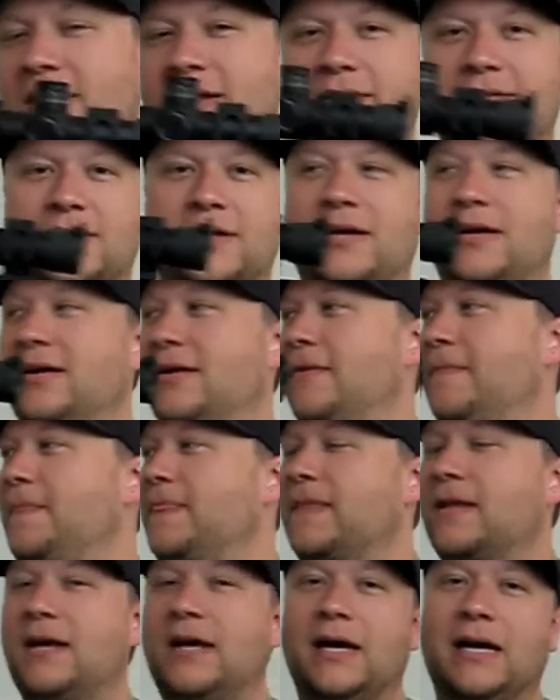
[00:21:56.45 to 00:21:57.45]
It's a
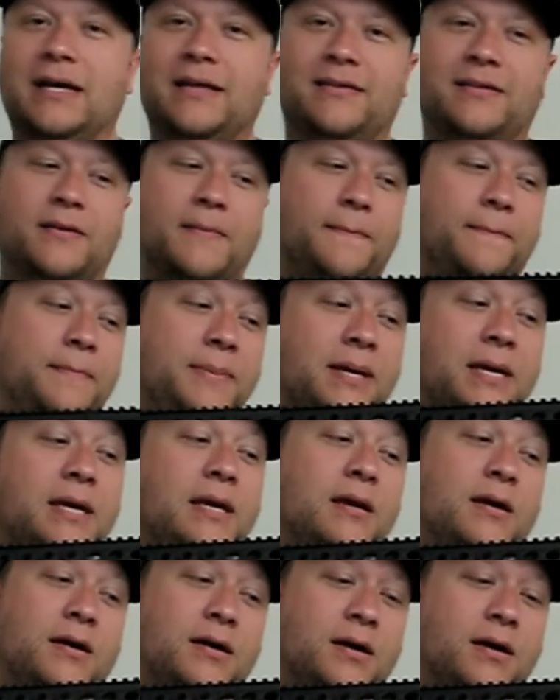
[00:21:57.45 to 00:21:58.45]

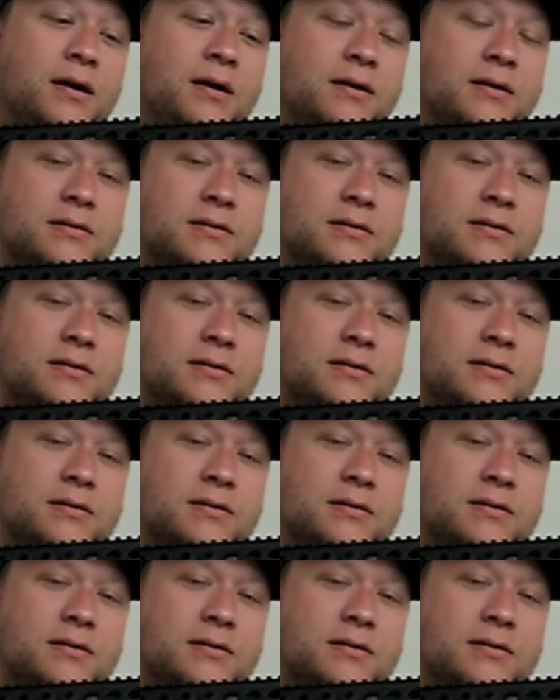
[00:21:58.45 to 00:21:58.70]
SPR,